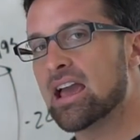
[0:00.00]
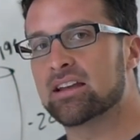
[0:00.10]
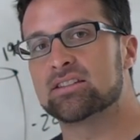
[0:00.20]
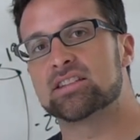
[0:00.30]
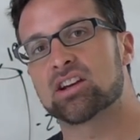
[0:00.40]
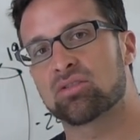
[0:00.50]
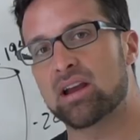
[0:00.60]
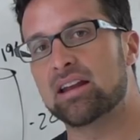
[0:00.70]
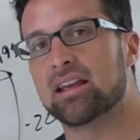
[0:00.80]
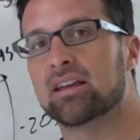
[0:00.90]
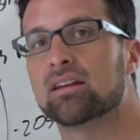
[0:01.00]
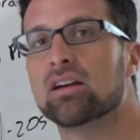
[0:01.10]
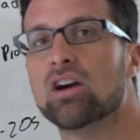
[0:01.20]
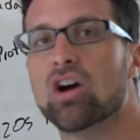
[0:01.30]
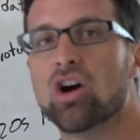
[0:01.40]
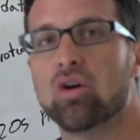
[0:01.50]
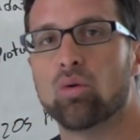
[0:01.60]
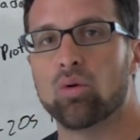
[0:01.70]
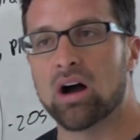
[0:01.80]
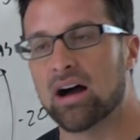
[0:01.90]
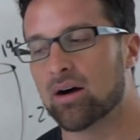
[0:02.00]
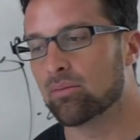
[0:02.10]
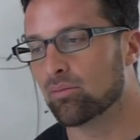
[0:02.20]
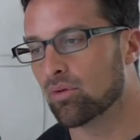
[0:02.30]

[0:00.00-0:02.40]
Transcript: and degrading uh,